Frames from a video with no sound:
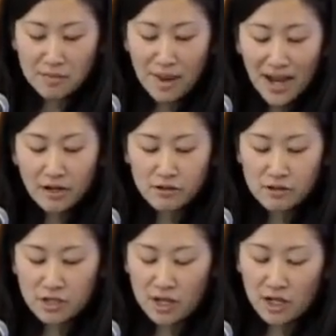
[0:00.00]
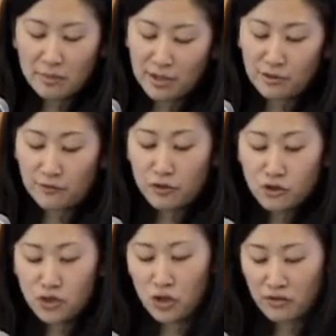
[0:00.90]
my understanding about the
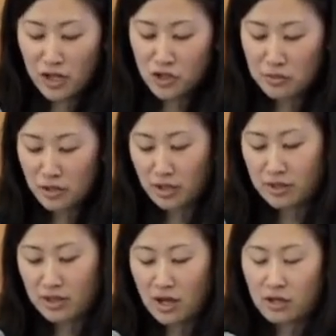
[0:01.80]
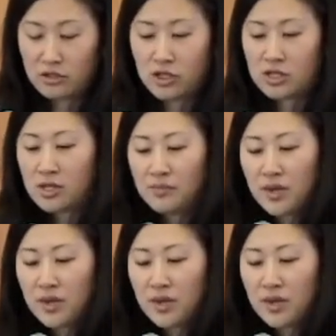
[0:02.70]
future of Asian American theologies